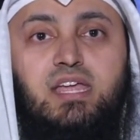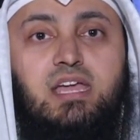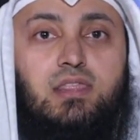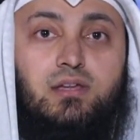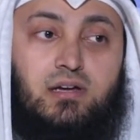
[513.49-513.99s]

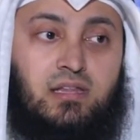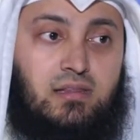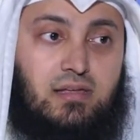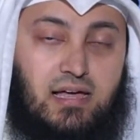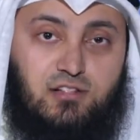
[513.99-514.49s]
either in
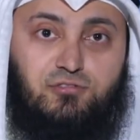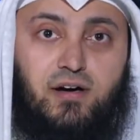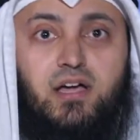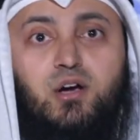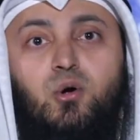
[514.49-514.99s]
the
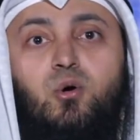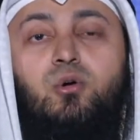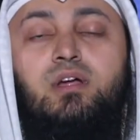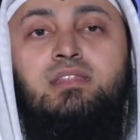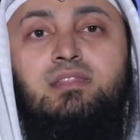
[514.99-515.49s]
hellfire
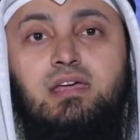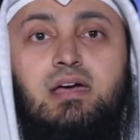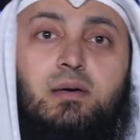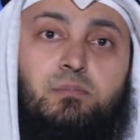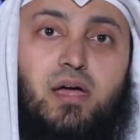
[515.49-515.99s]
or in the
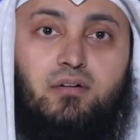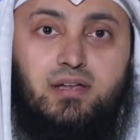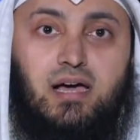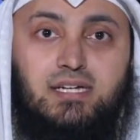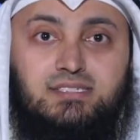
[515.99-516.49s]

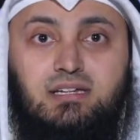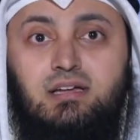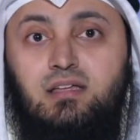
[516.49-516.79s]
paradise.